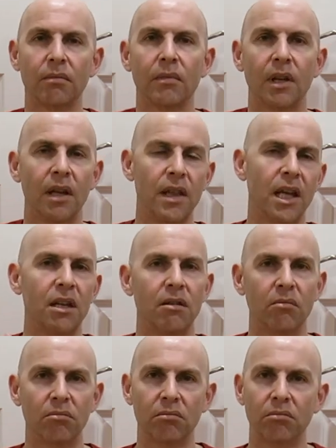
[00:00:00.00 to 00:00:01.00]
And
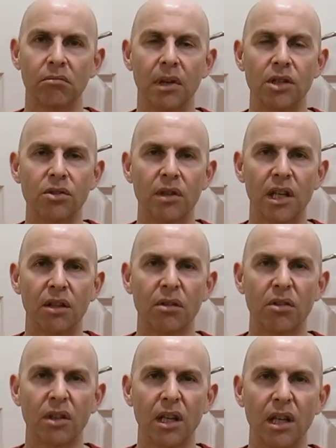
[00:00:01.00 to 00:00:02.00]
then make sure the other
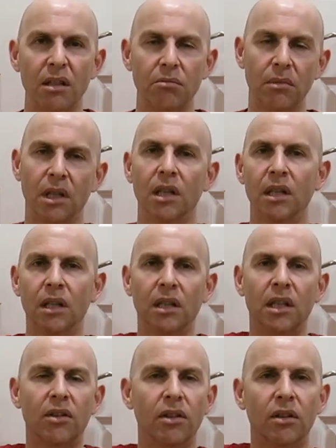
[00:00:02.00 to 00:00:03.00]
side
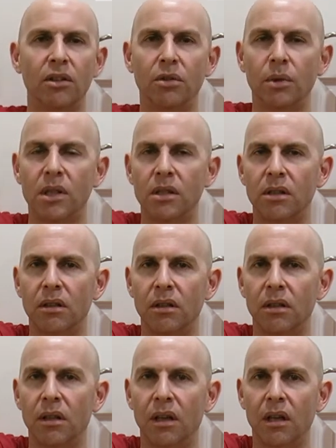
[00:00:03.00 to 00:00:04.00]
gets a good twist
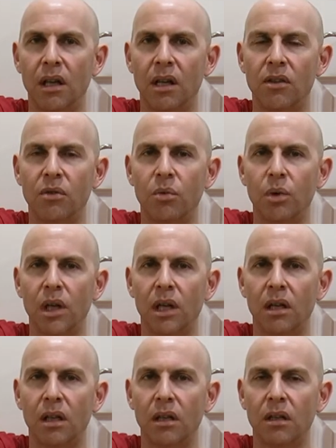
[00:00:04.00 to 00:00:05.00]
as
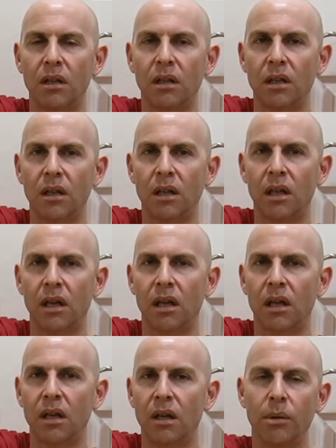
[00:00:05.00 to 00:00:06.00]
well.
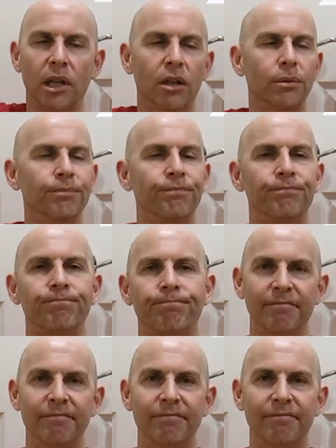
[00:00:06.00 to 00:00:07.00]
There we go.
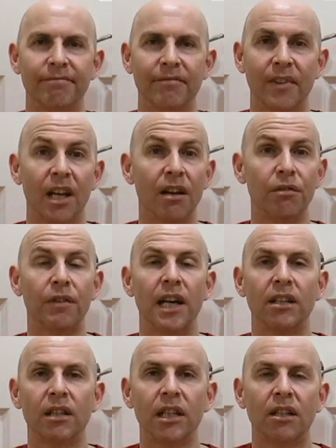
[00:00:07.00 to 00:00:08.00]

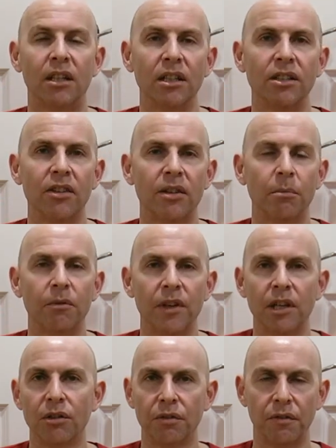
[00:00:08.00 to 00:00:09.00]
Finally, on to some
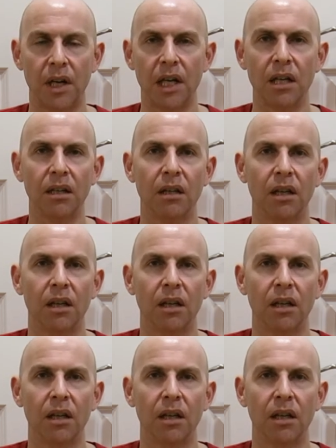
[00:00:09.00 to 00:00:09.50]
finger fun.